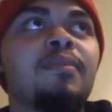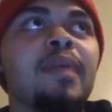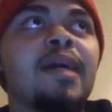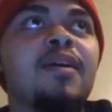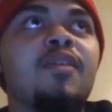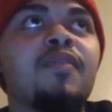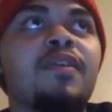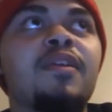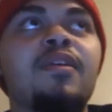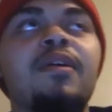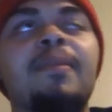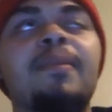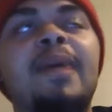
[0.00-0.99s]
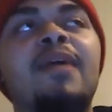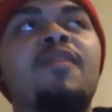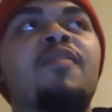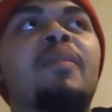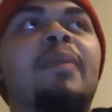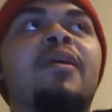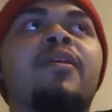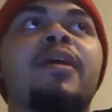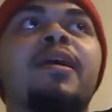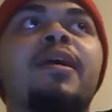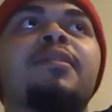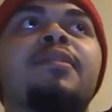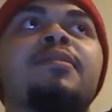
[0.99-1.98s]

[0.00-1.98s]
back over there, uh, and back over the barricade.